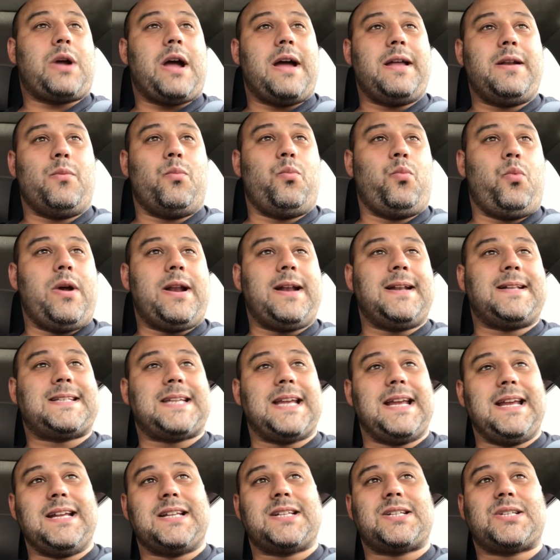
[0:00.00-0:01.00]
Kind of what it
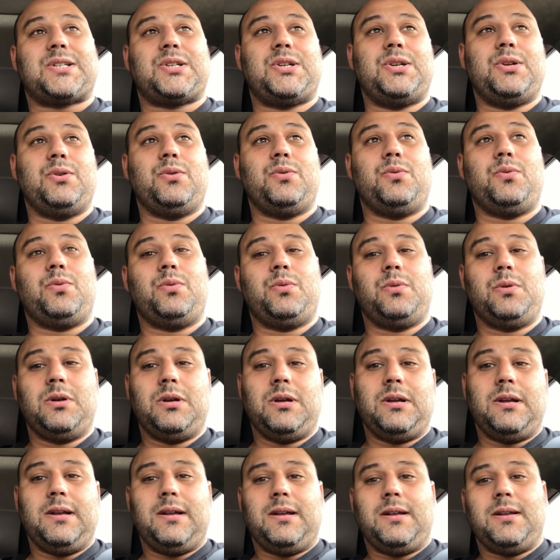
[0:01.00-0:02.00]
takes to
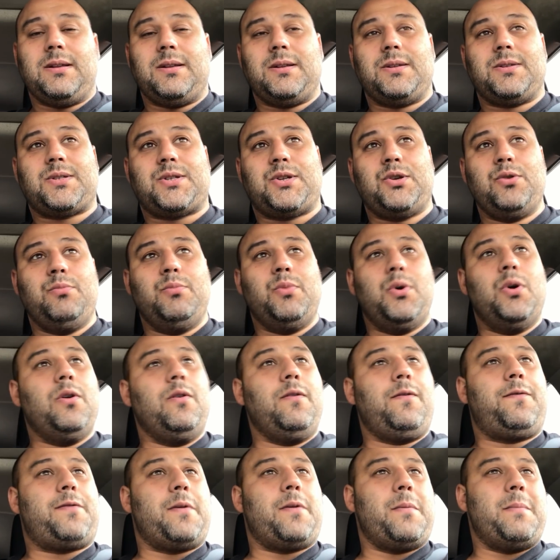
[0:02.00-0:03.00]

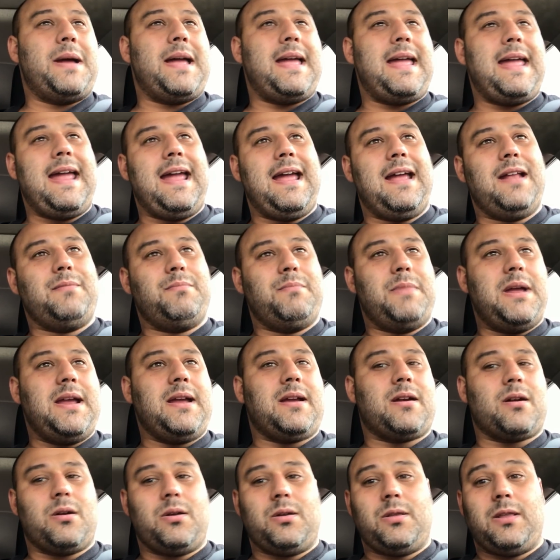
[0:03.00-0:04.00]
move from a hand
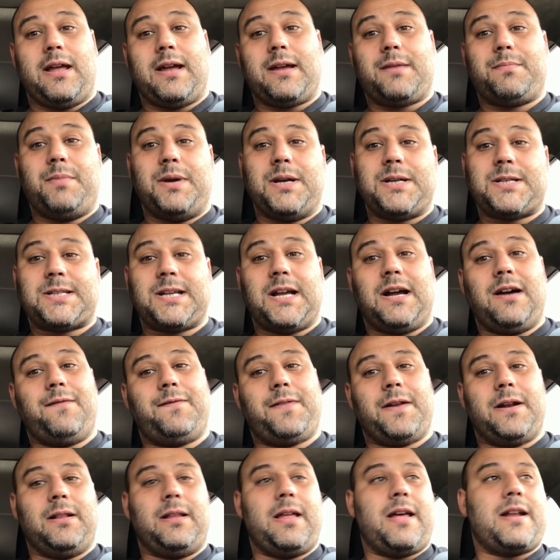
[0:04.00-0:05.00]
maker like
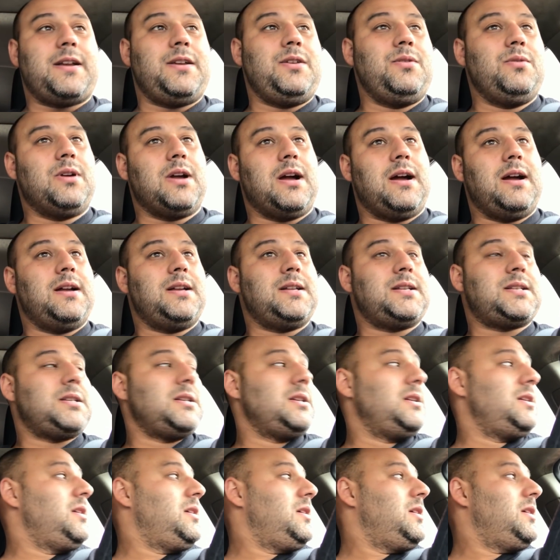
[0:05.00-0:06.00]
myself and a lot of you guys
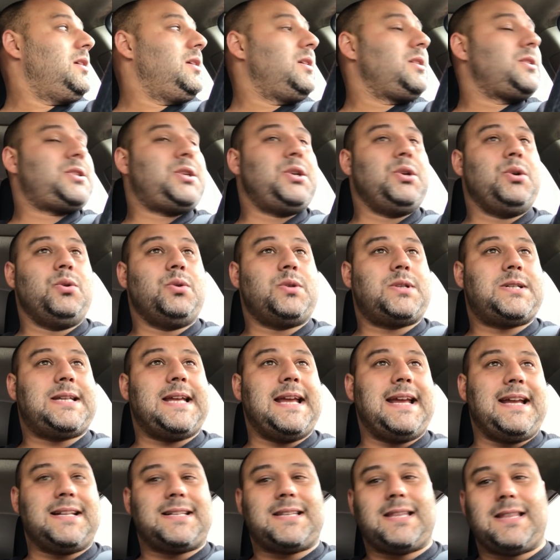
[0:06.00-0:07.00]
to
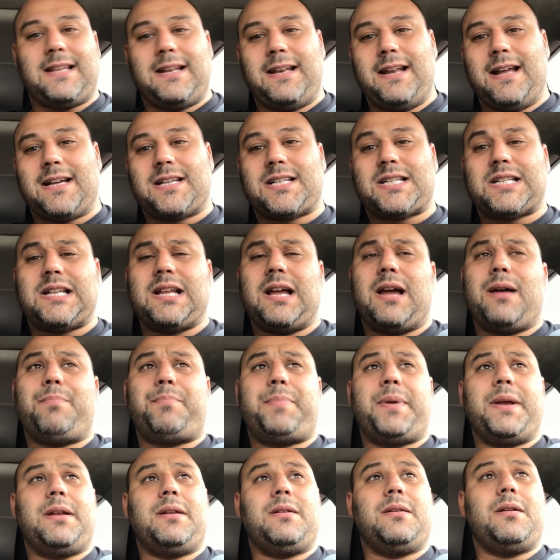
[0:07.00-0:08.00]
take it to the next
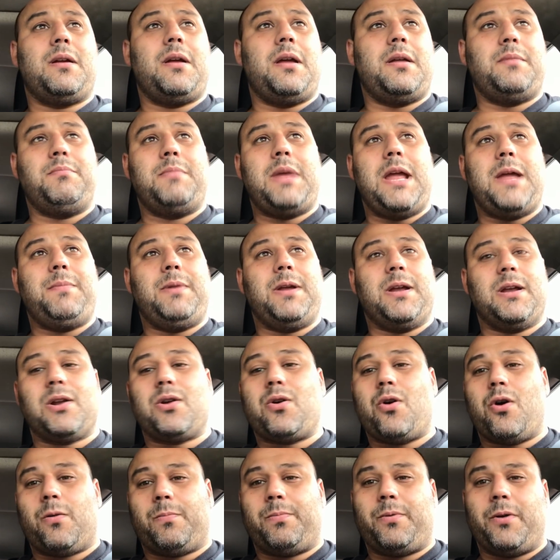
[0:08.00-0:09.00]
step and maybe
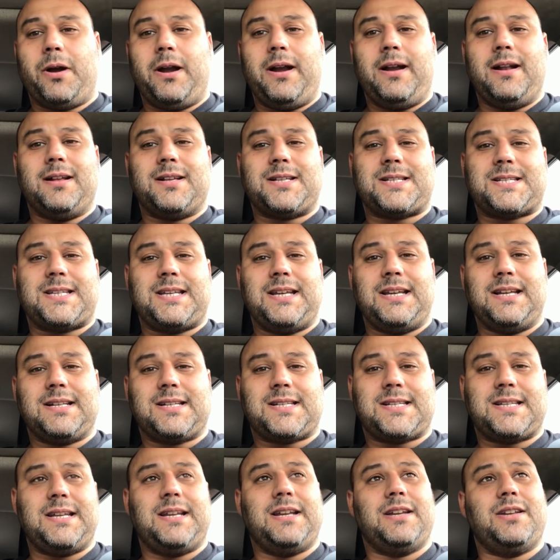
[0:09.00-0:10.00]
incorporate a
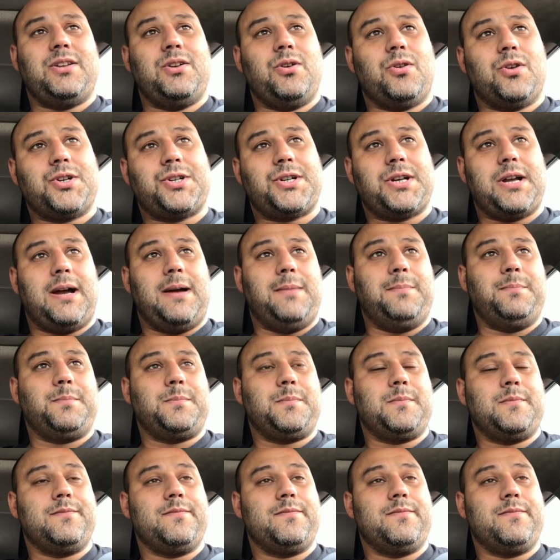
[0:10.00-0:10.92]
CNC in your shop.